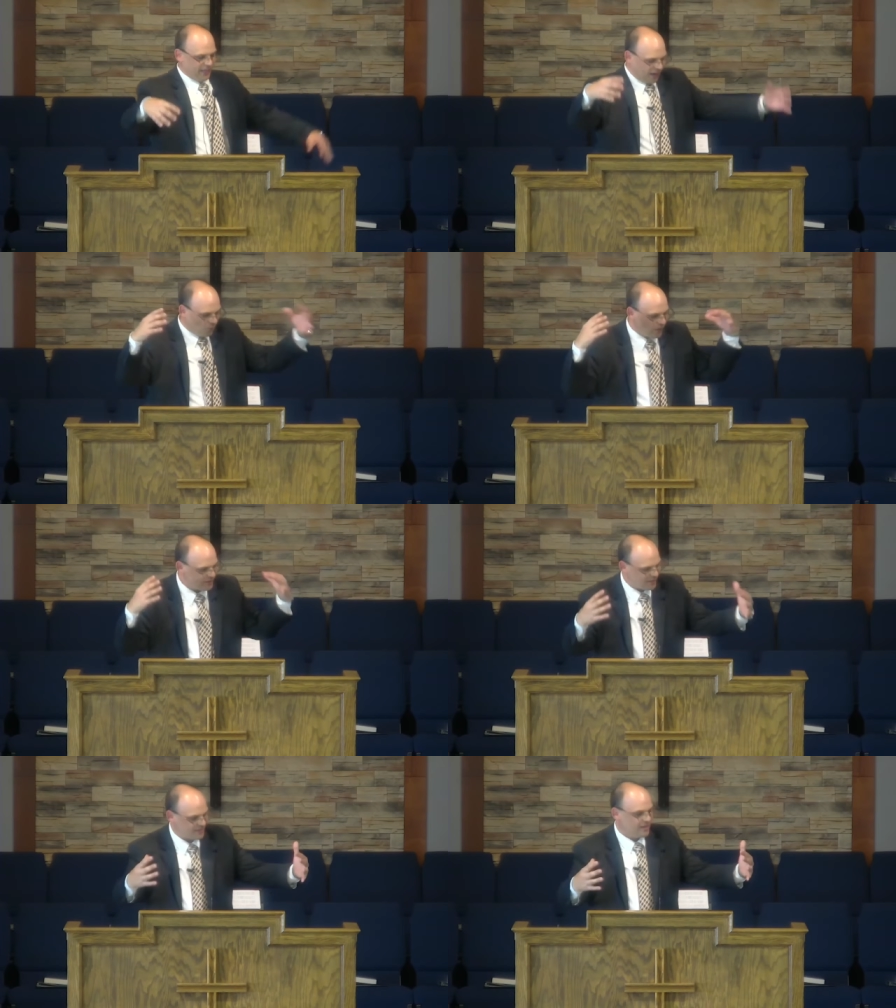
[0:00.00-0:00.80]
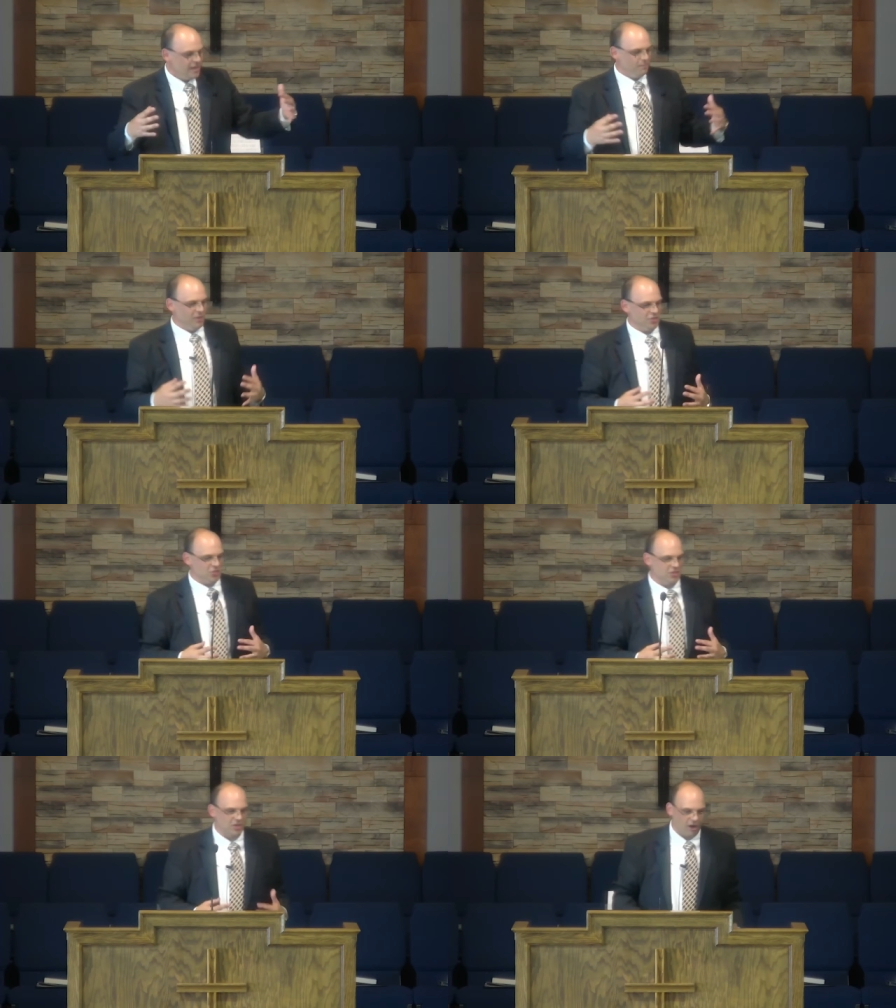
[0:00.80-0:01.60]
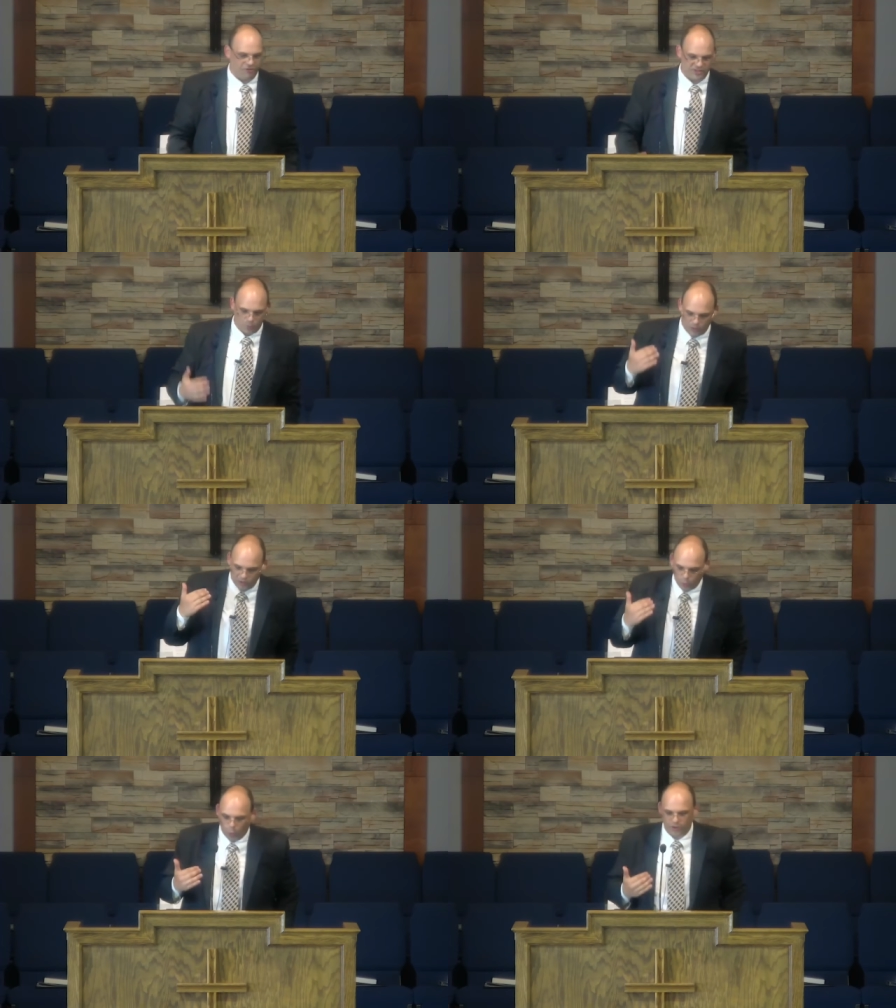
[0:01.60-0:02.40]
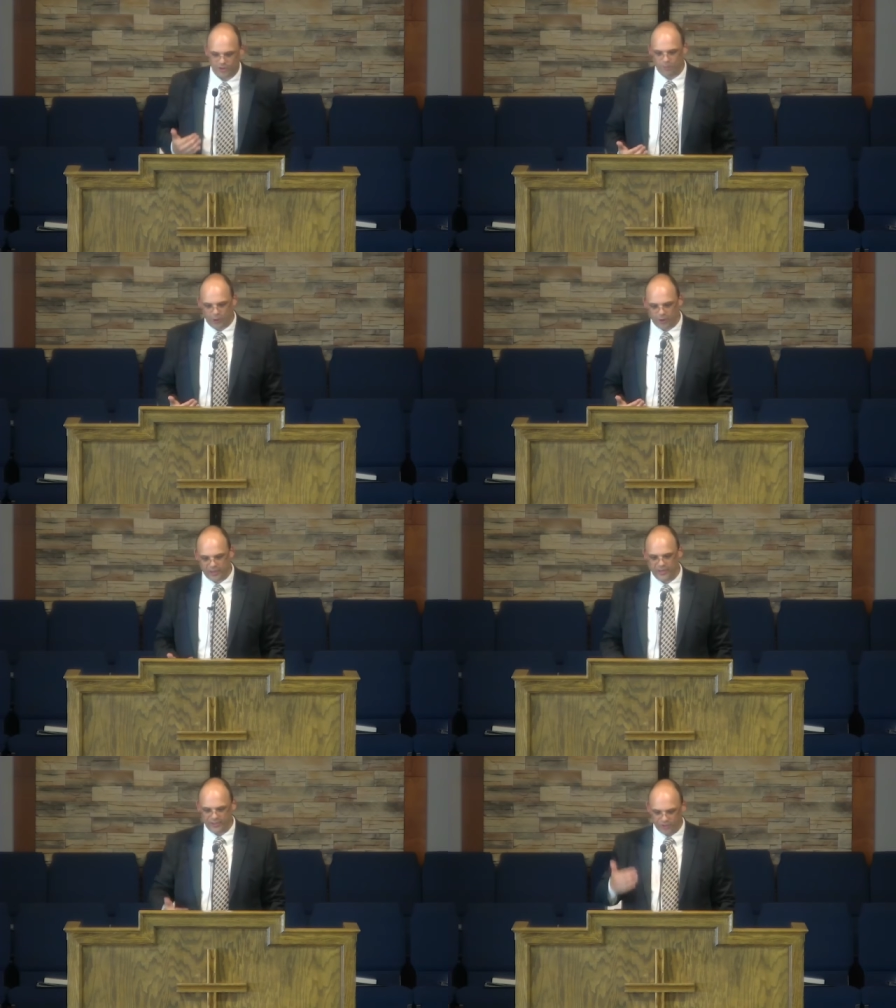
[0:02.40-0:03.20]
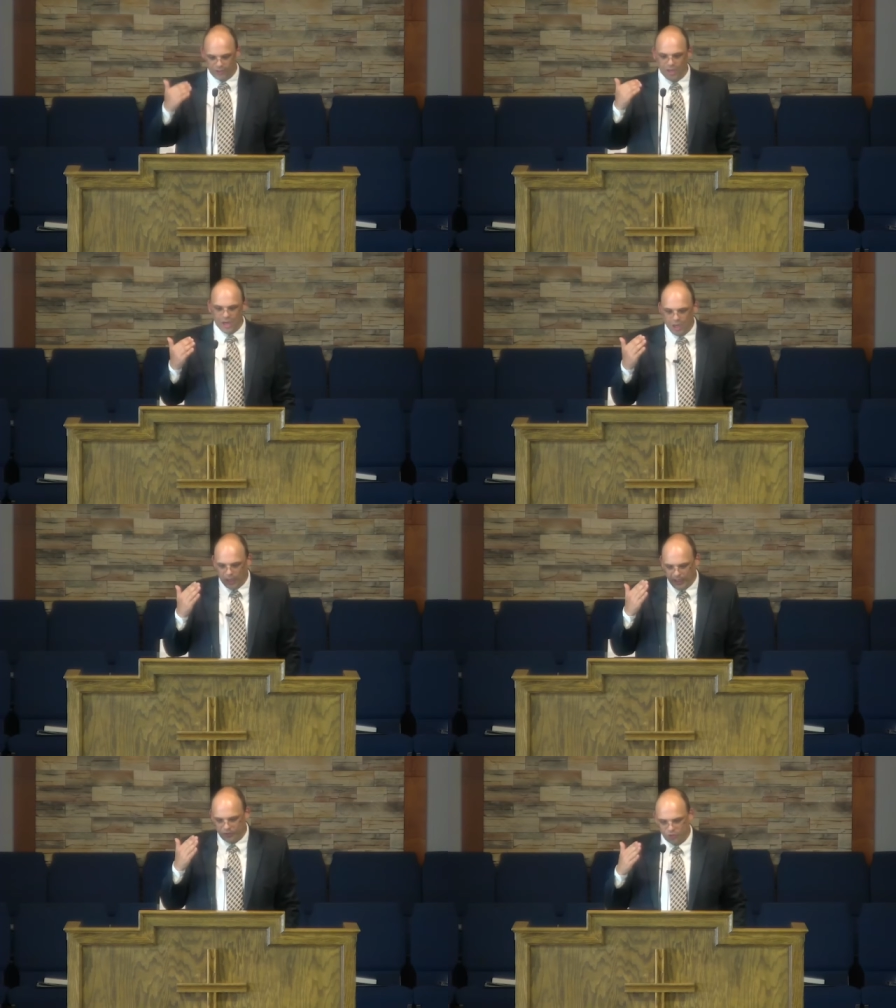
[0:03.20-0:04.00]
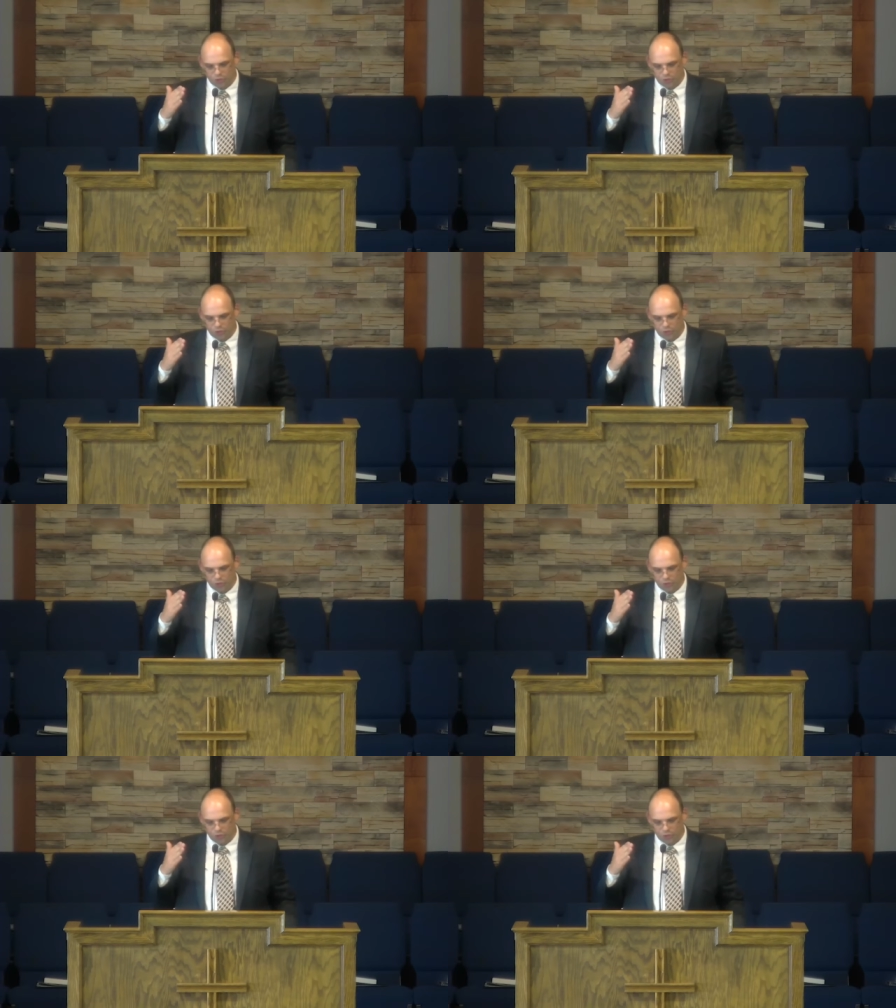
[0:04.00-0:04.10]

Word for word: I want this missions conference. I want the Lord to burden and to, and to